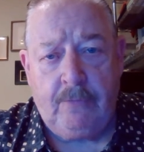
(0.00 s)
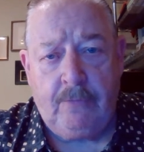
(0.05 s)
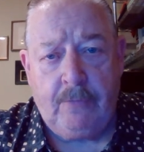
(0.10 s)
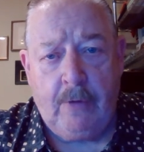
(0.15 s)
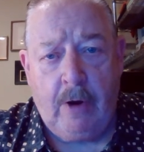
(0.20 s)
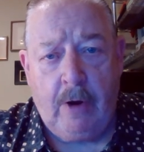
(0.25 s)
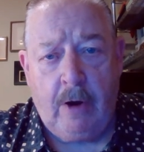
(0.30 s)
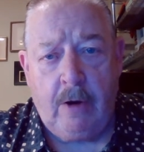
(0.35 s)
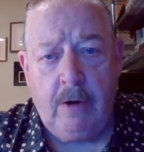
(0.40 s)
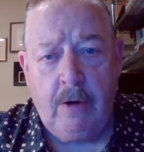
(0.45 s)

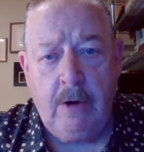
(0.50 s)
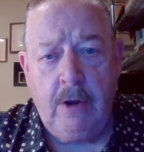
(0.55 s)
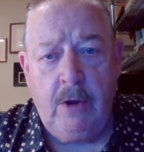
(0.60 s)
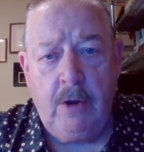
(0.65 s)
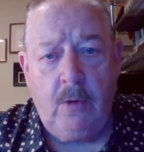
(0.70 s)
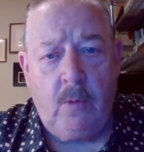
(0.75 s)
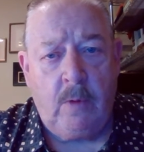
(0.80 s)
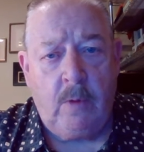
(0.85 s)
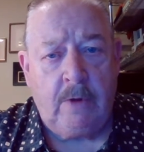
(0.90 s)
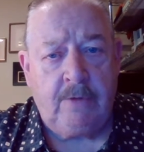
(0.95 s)
far
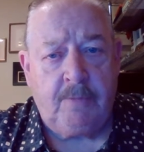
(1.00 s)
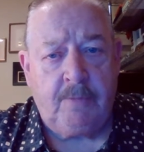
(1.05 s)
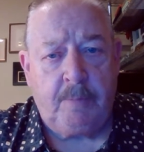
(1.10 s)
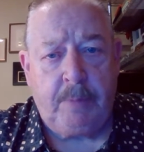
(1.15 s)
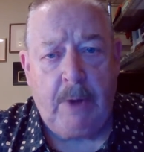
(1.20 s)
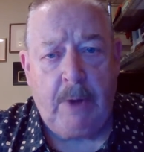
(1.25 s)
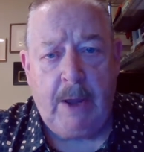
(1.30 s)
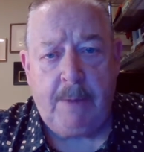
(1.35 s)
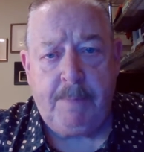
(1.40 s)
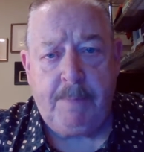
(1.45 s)
wants
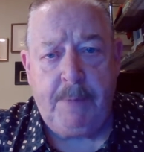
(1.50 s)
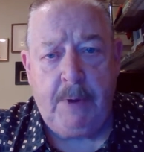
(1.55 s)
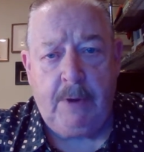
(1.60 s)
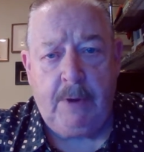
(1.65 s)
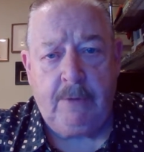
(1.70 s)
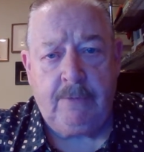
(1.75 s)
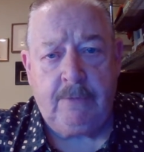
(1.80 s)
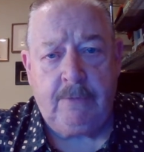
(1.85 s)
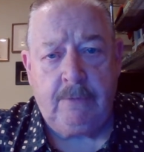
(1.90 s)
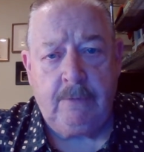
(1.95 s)
black
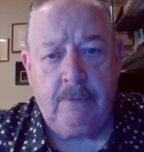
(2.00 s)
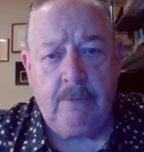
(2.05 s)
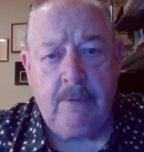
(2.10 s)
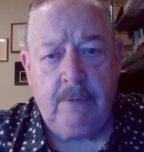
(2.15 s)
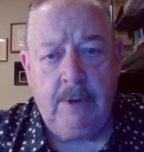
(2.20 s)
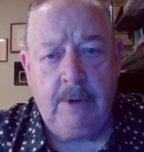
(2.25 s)
belts